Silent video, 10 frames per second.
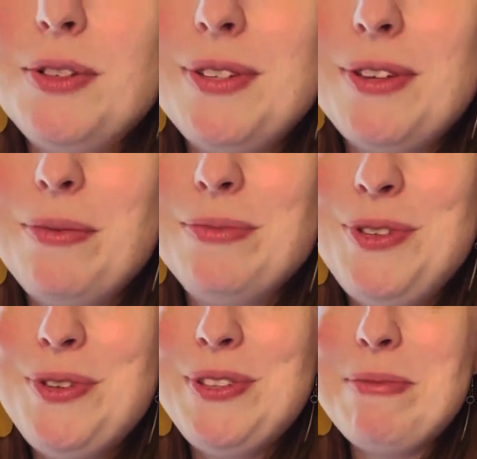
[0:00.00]
this up.
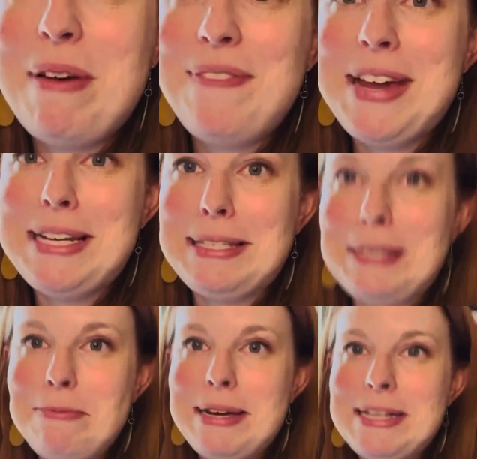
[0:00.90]
You can see my face.
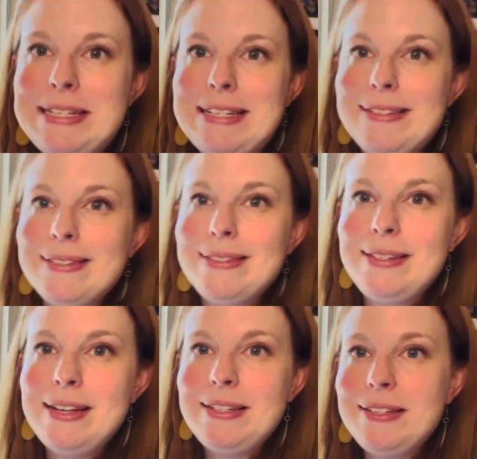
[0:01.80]
Oh my goodness,
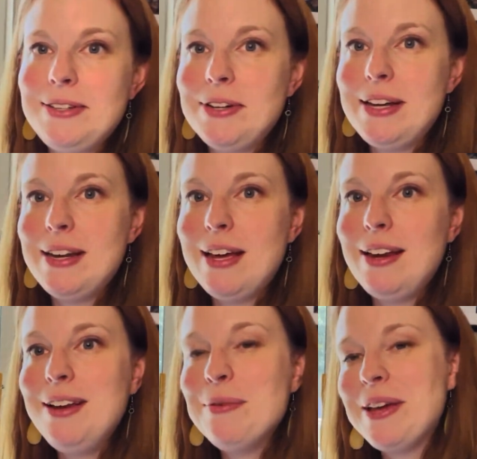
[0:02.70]
not just a talking head.
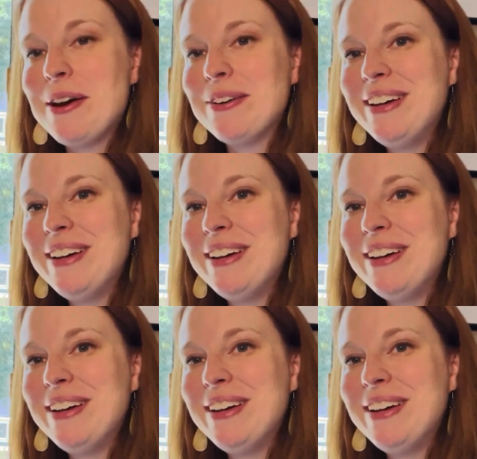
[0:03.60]
Here we go.